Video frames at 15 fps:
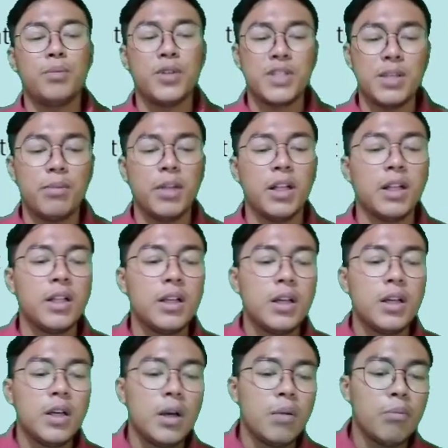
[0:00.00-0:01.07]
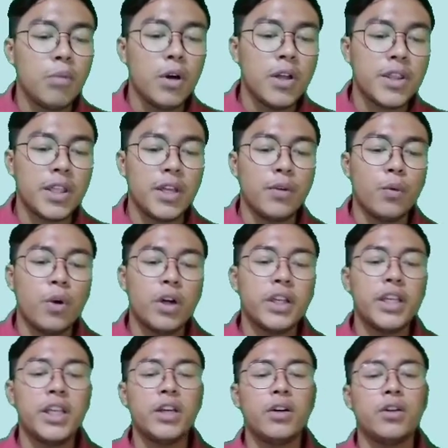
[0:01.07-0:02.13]
both in
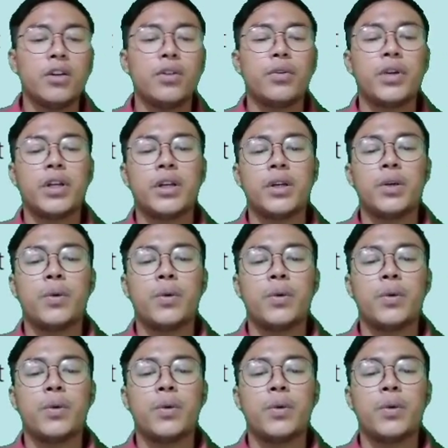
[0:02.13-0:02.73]
working on